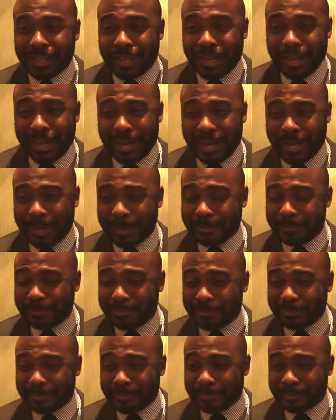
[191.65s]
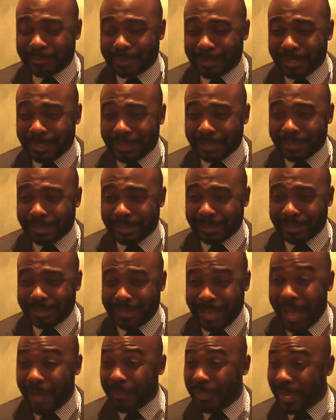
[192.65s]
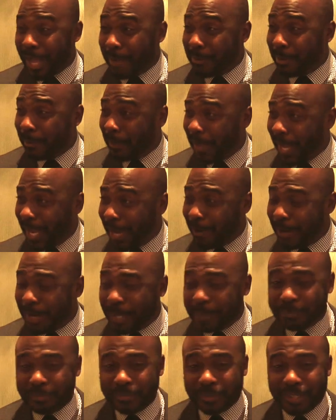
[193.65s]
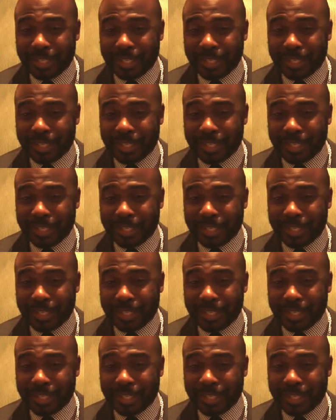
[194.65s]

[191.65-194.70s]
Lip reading: Now that I'm a parent,